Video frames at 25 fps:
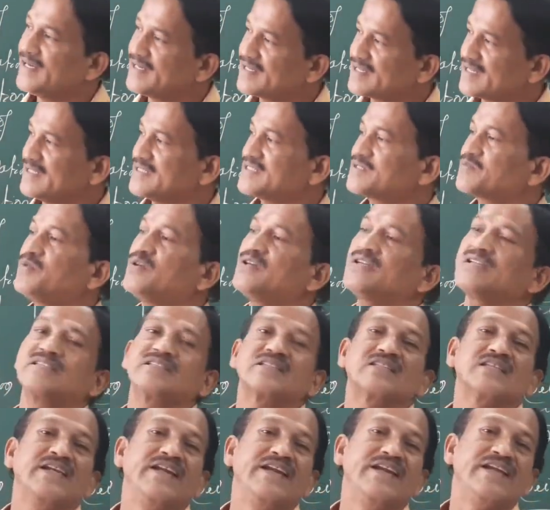
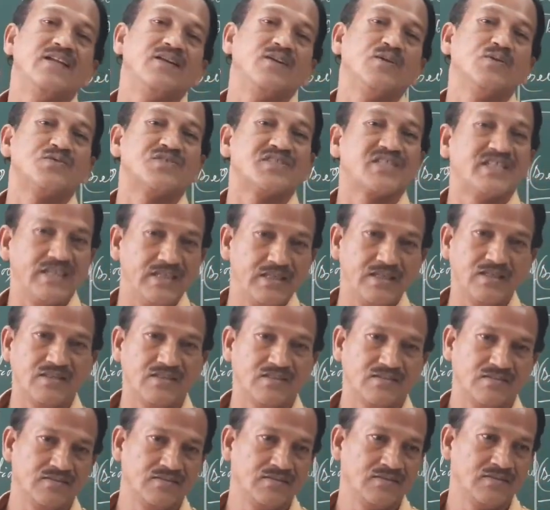transfers it to
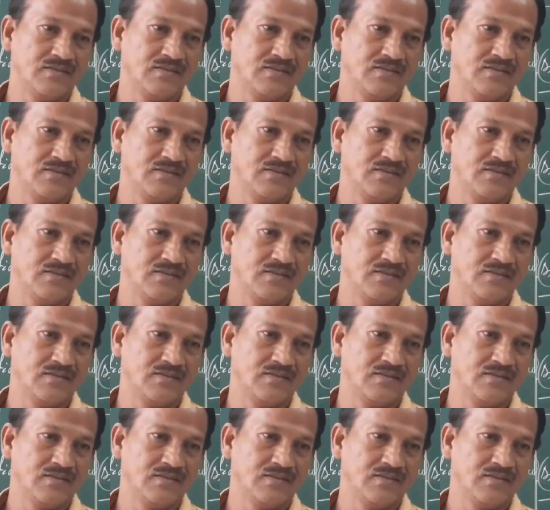C.